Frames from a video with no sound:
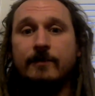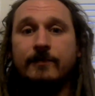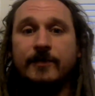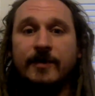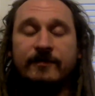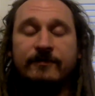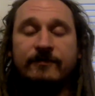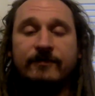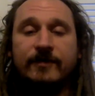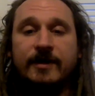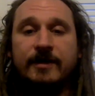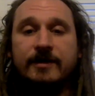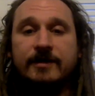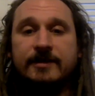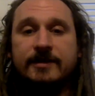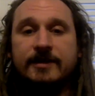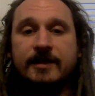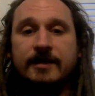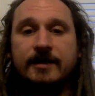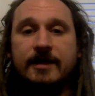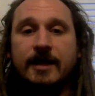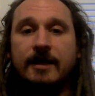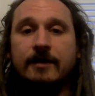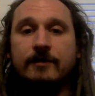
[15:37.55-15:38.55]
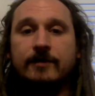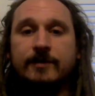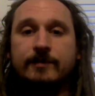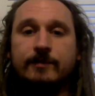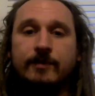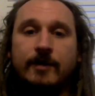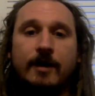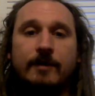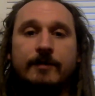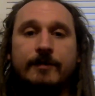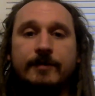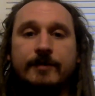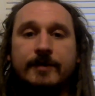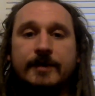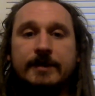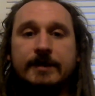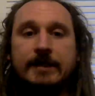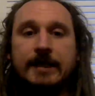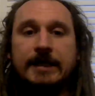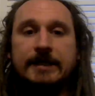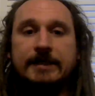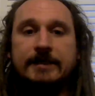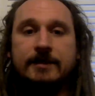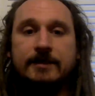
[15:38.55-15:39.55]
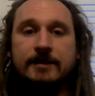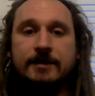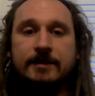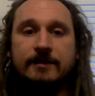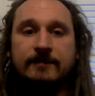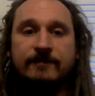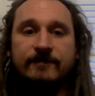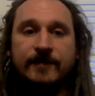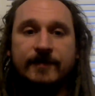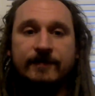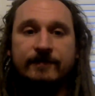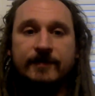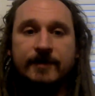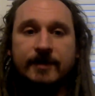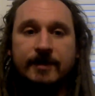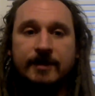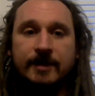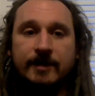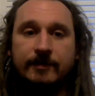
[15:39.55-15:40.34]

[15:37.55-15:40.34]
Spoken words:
My friend said that it was probably less than 15,